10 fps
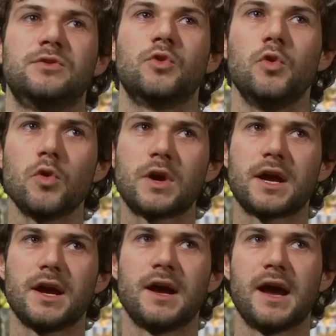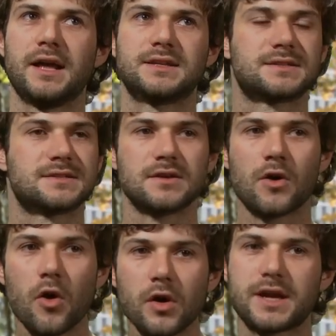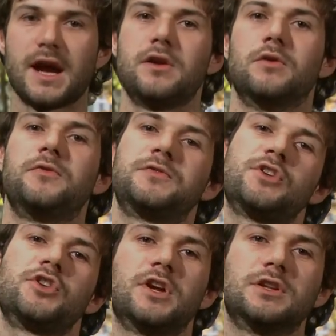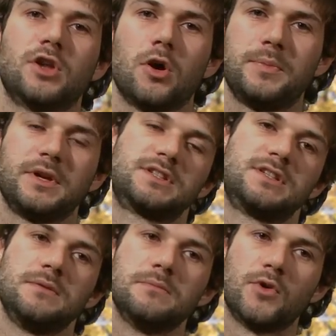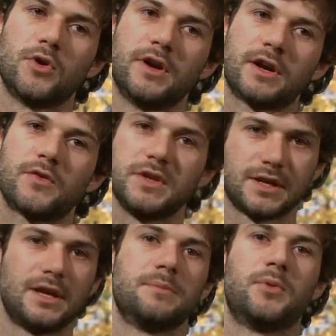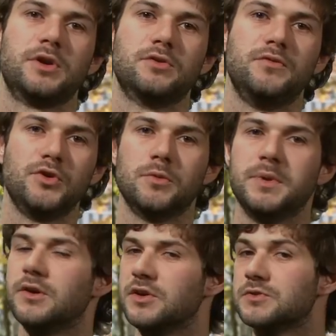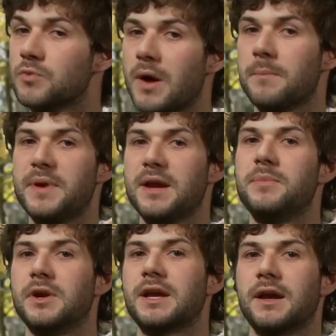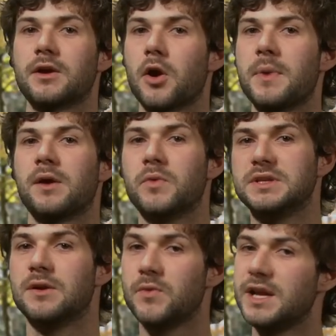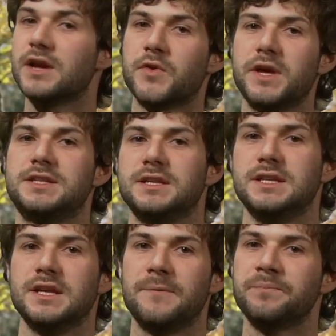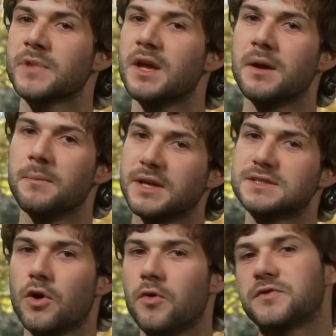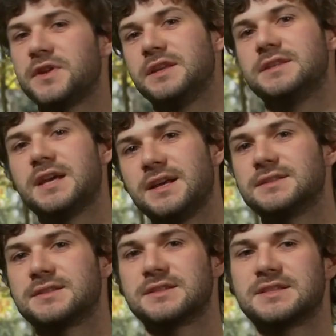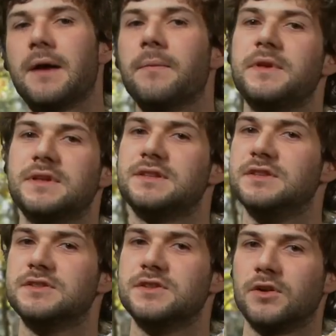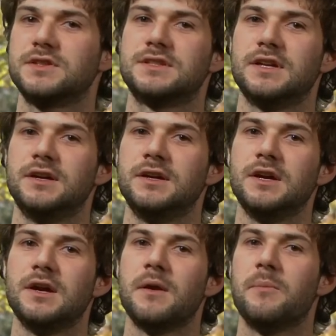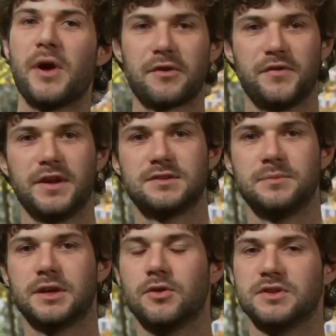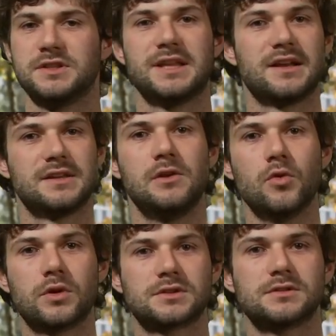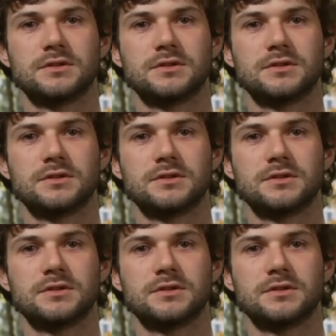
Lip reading: look at all kind of social topics in more critically point of view, because one paper can come out with a really great idea, but often it has something that is not perfect, because it doesn't look